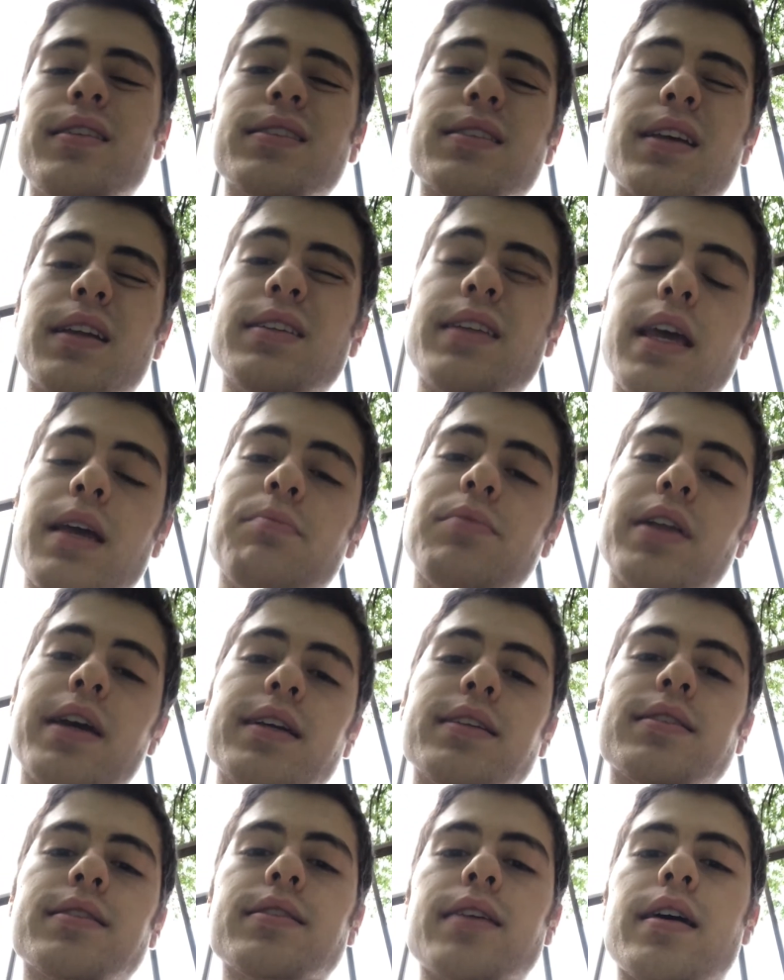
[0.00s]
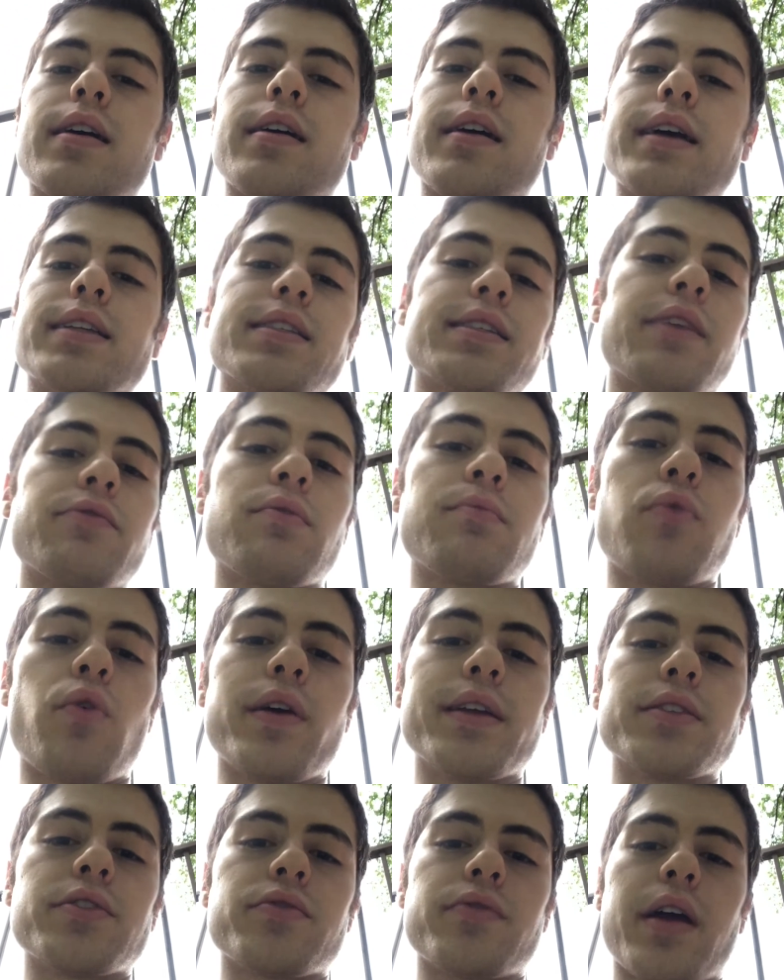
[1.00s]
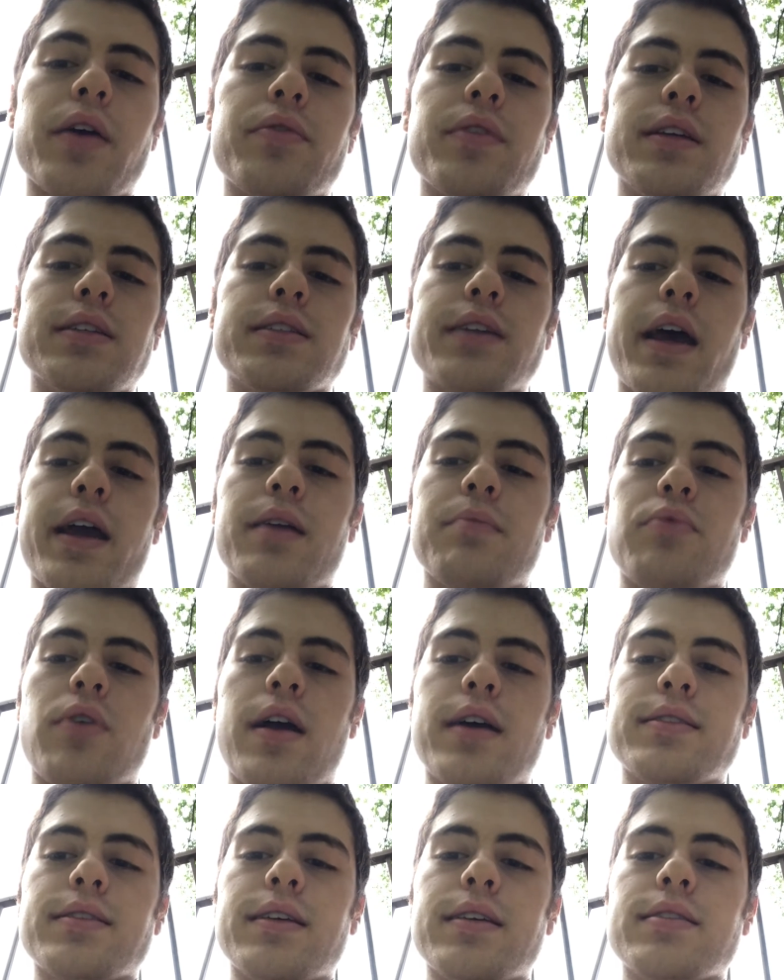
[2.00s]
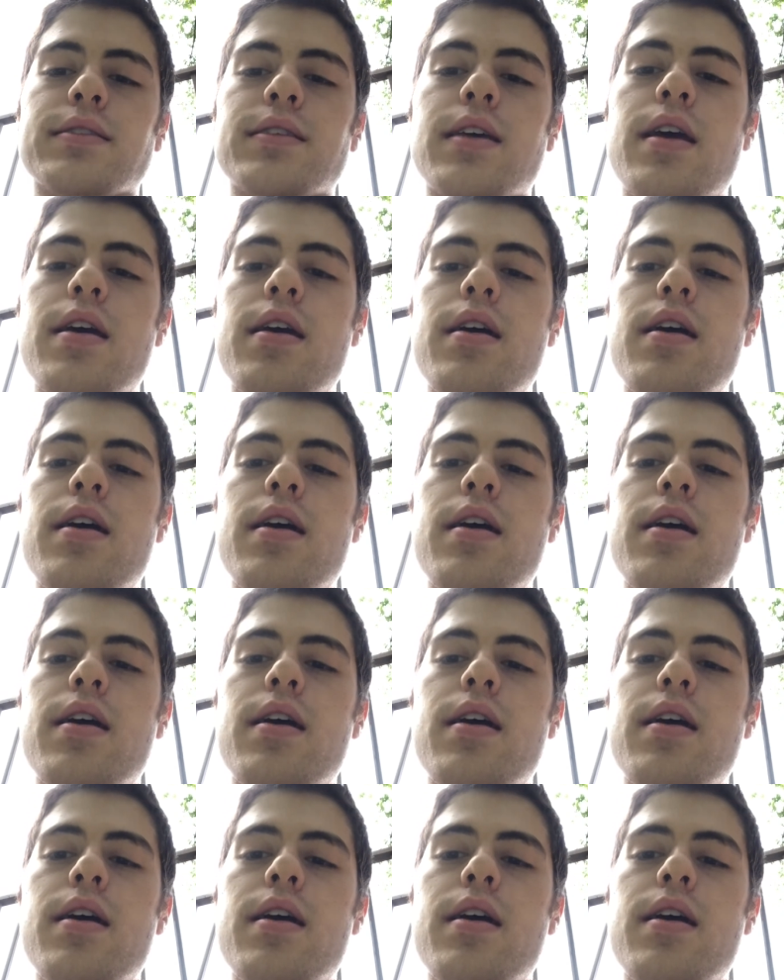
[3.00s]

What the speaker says: This can take place at several points throughout the entire process,